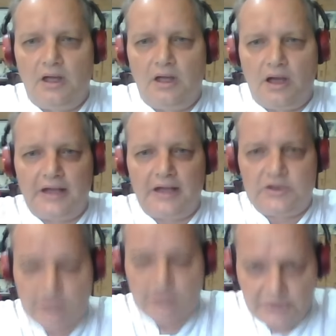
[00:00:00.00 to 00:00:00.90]
I
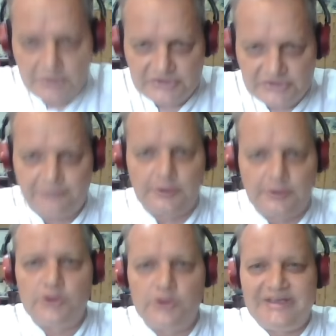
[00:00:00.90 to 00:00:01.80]
could, I was
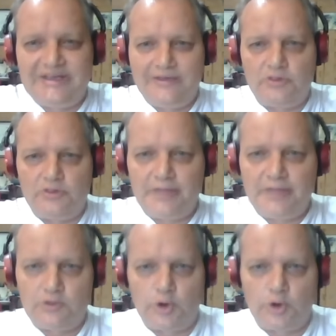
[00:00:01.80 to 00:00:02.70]
floating in the
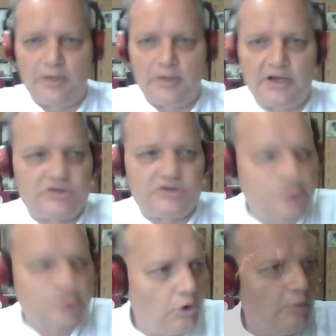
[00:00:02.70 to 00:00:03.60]
bedroom and I saw